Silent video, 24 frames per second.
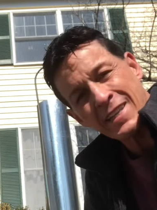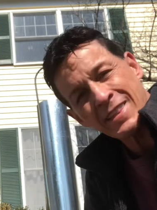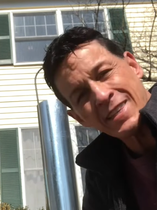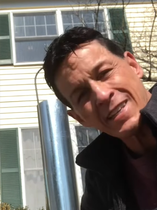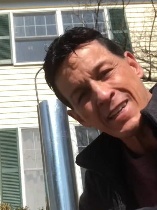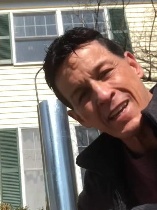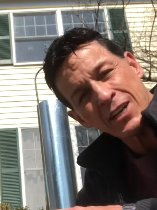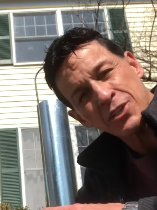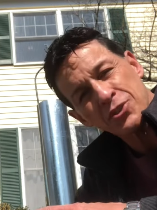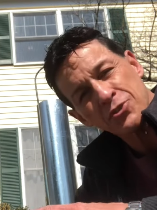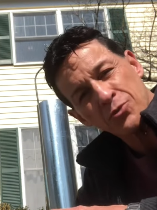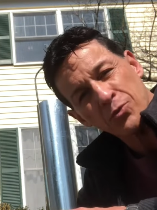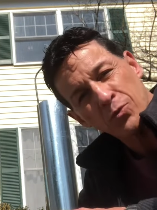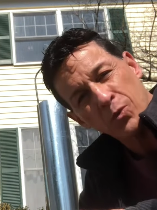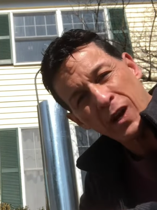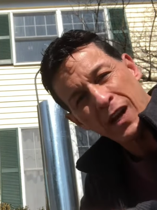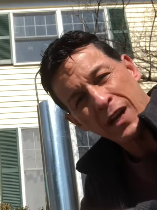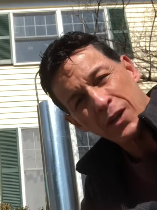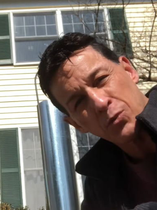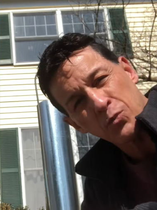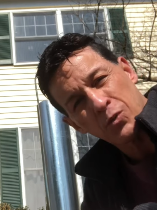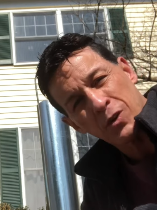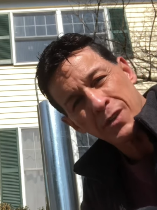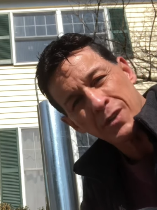the extra
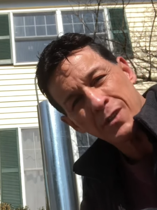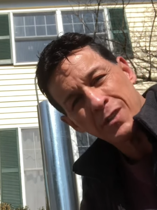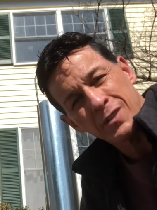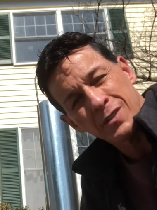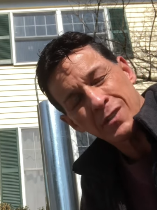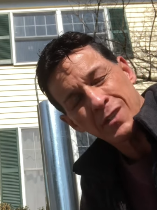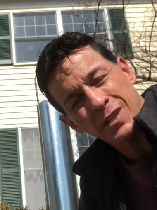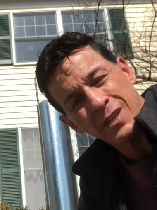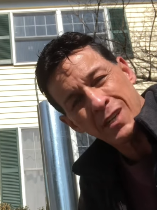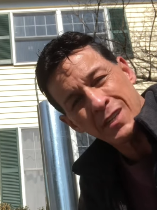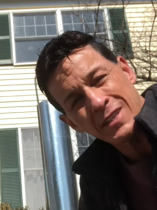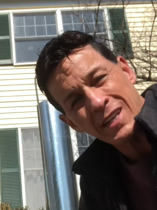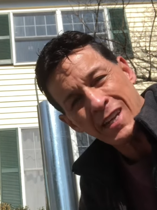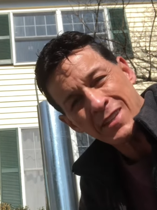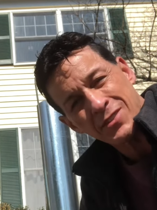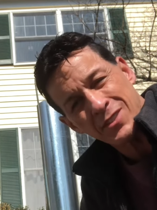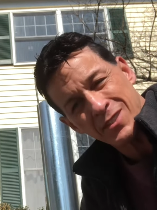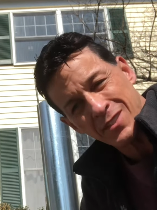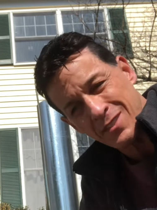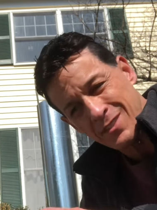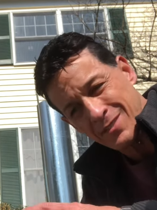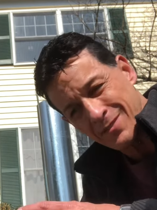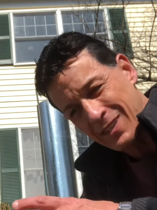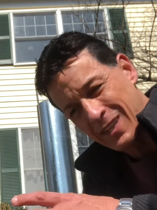wide one, not
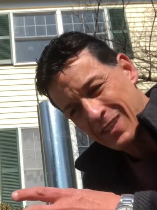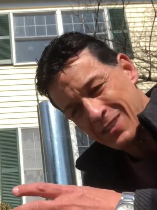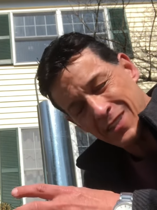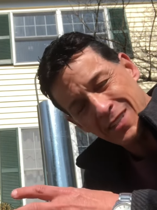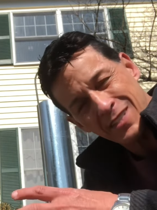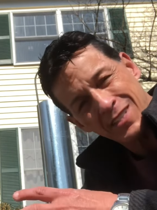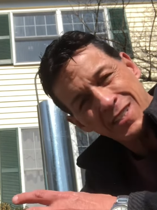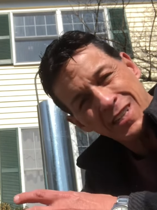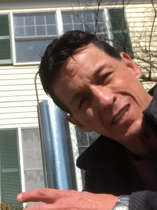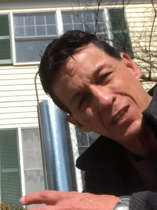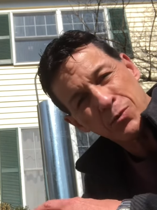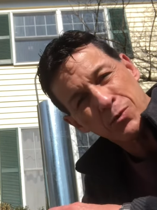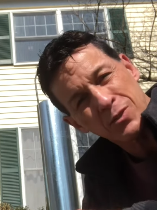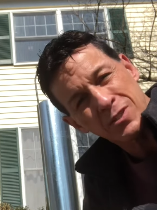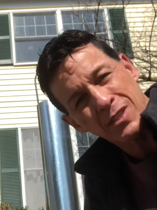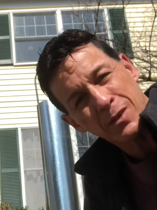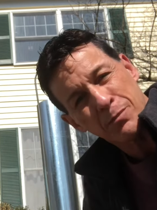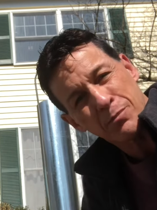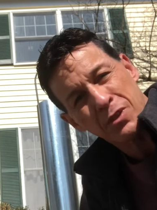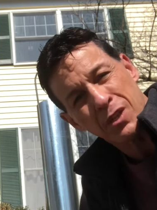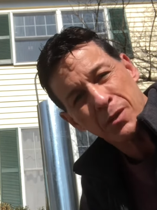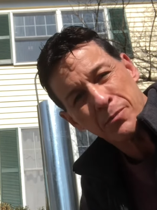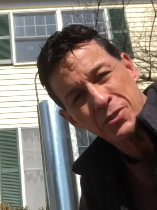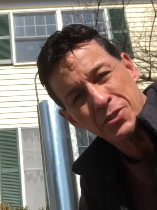the skinny ones that
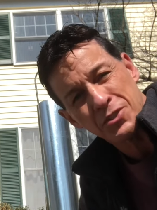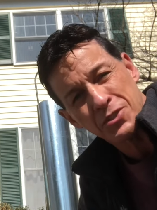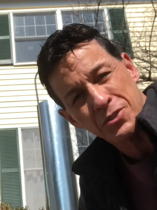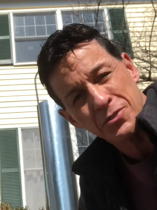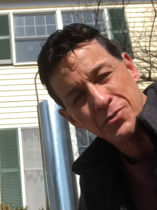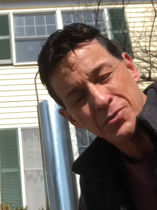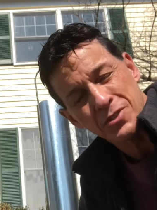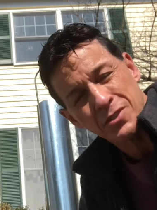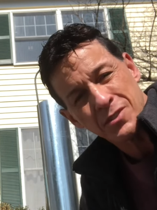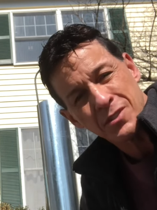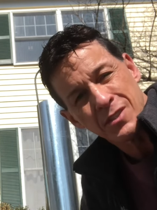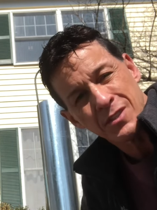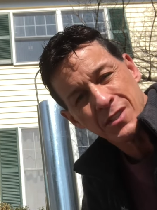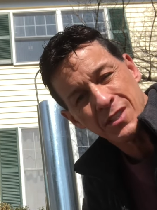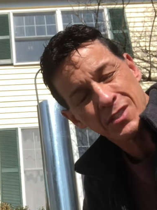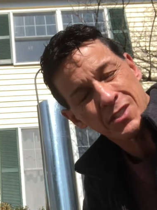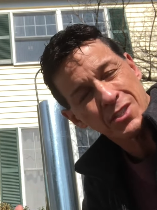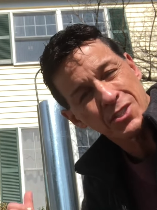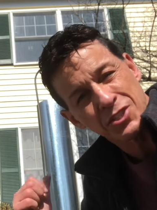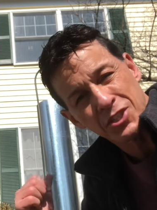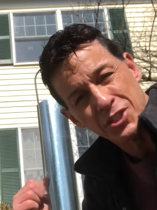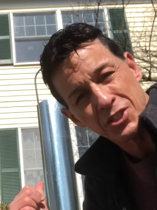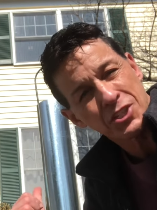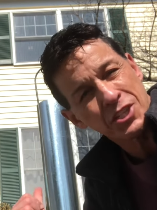plumbers use. This
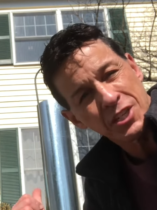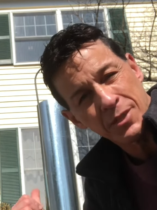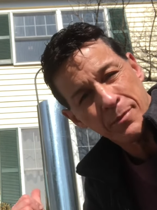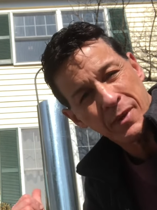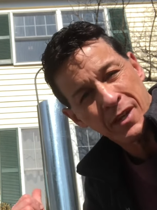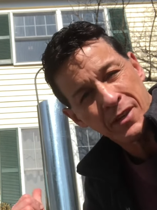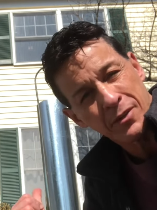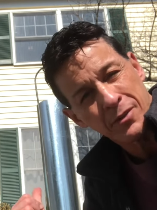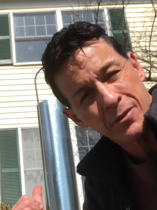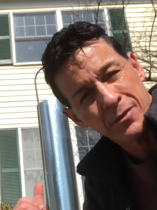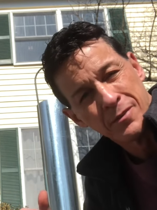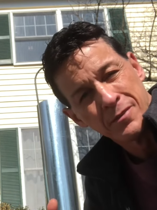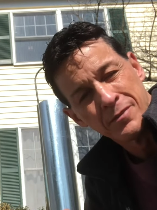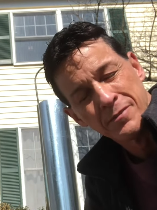is just sheet metal.